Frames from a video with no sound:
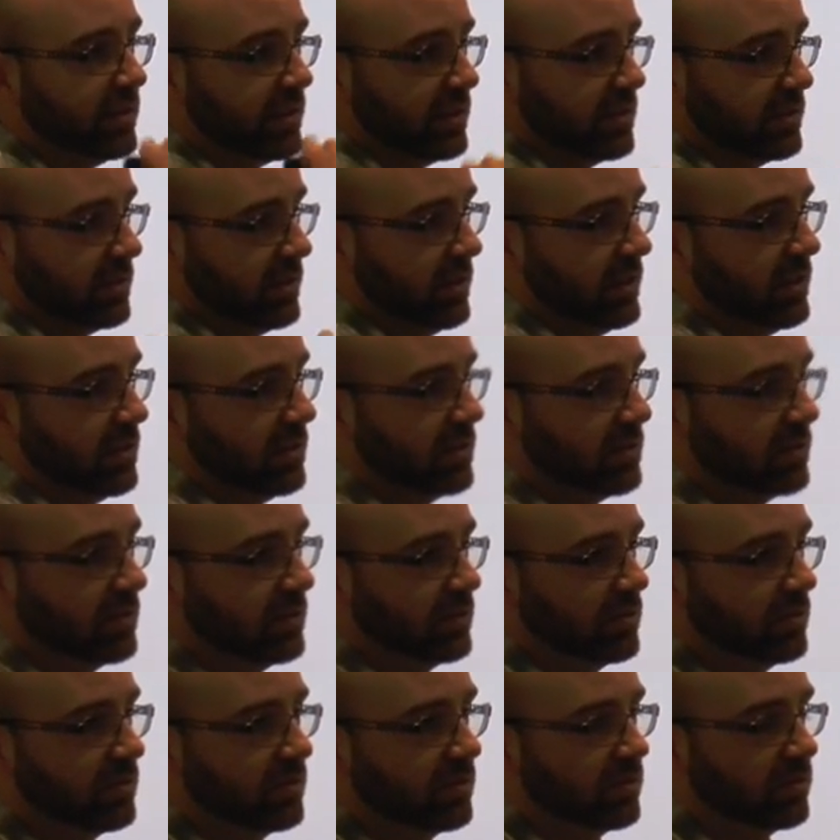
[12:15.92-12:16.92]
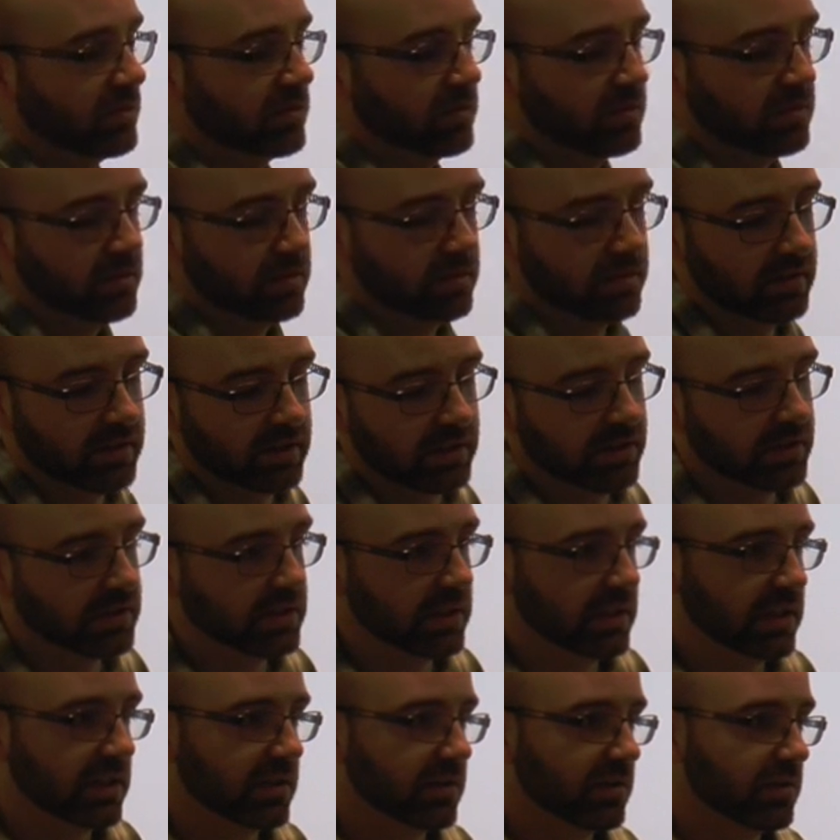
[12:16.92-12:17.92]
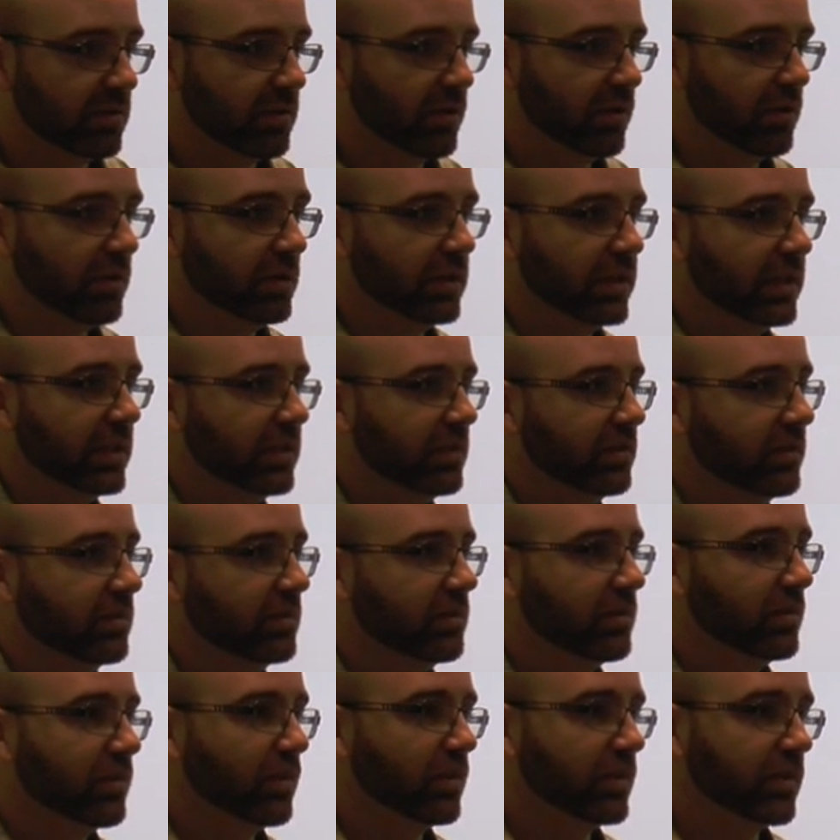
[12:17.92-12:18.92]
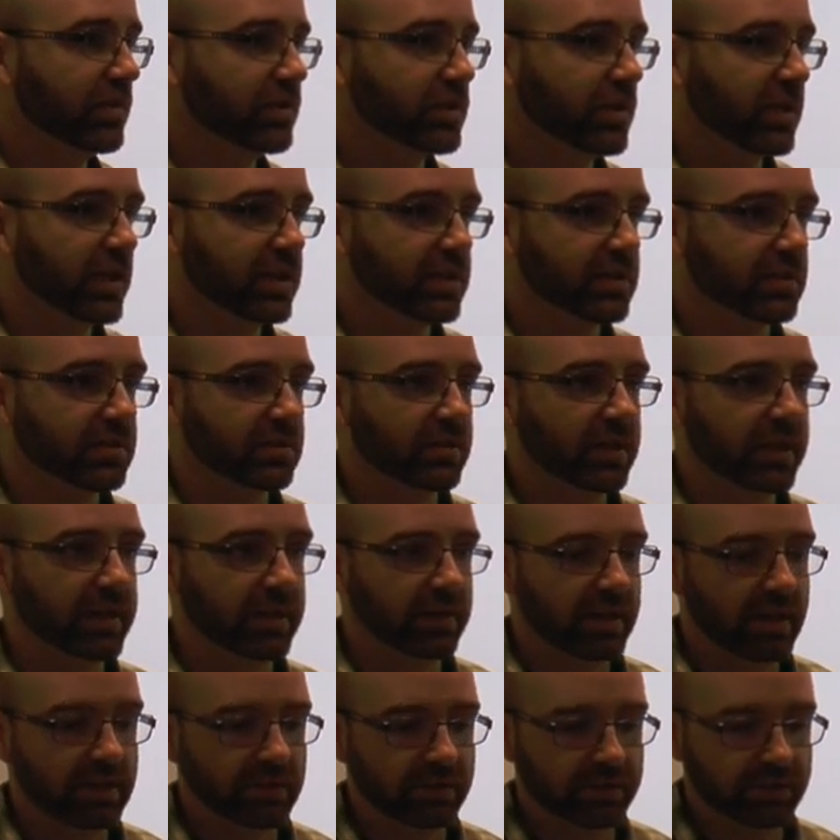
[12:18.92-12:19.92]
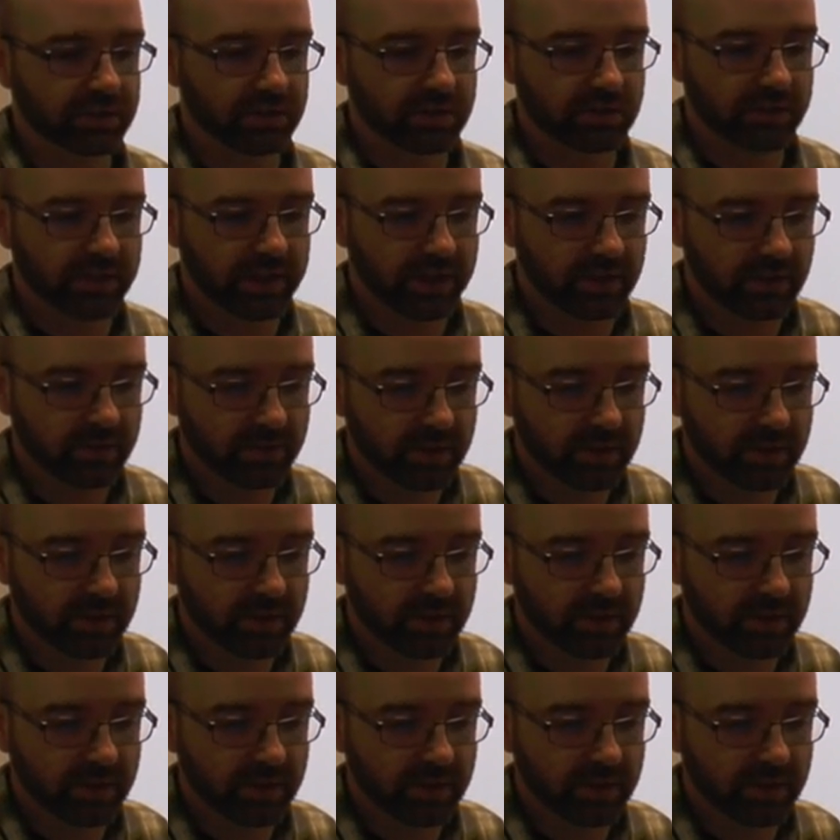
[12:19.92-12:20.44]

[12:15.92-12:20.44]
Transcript: these things that you see in early cognitive scientists like Alan Turing.